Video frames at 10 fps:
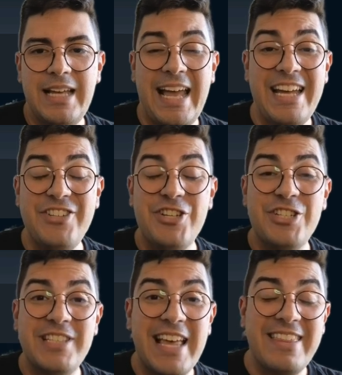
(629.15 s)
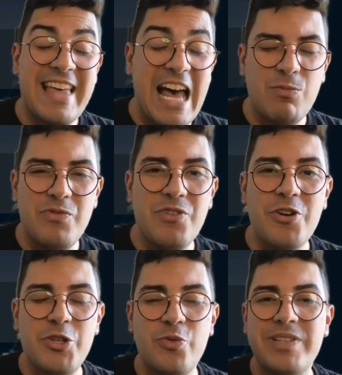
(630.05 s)
And just like that, we've got
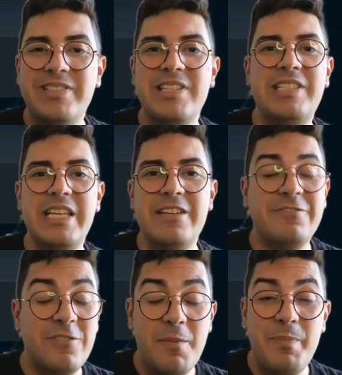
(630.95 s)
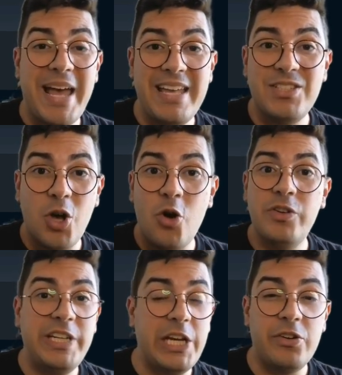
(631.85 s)
USDC from base
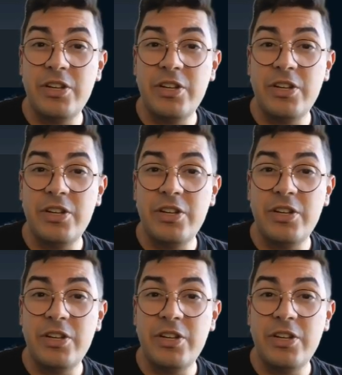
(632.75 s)
on near.